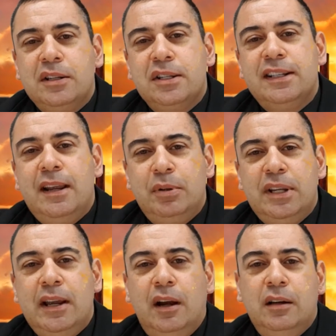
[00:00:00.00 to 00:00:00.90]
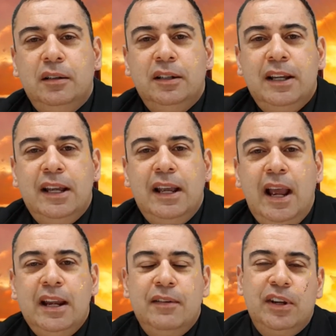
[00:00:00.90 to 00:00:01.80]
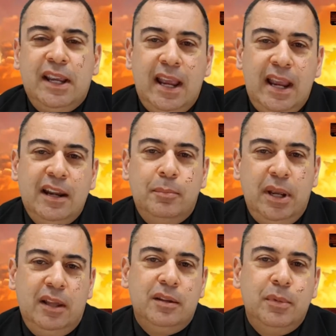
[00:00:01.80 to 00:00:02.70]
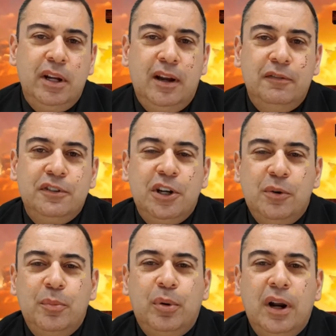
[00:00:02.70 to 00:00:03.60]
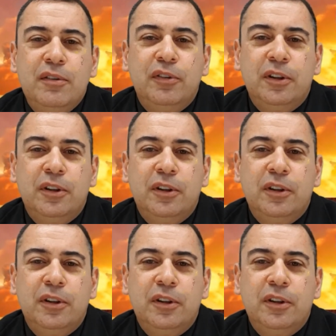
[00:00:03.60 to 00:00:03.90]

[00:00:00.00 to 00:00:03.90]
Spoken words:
stepped out and even cared about them enough to go and pray for